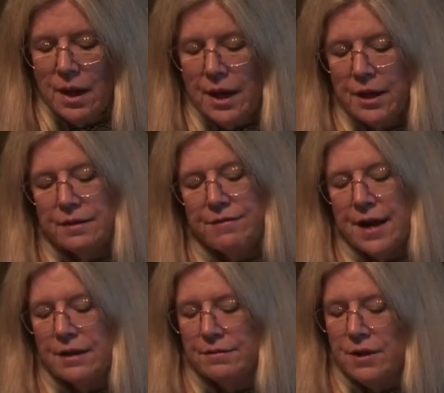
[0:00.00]
In the
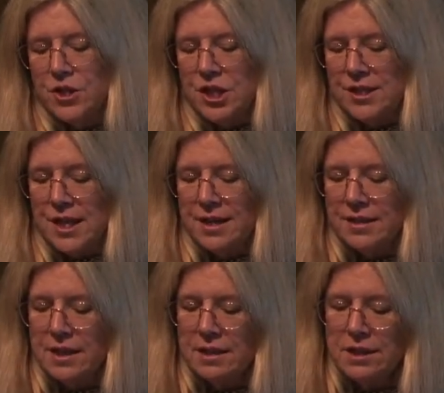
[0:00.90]
final verse, she says
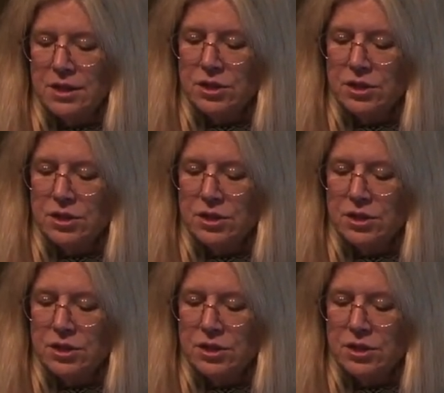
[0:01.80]
that the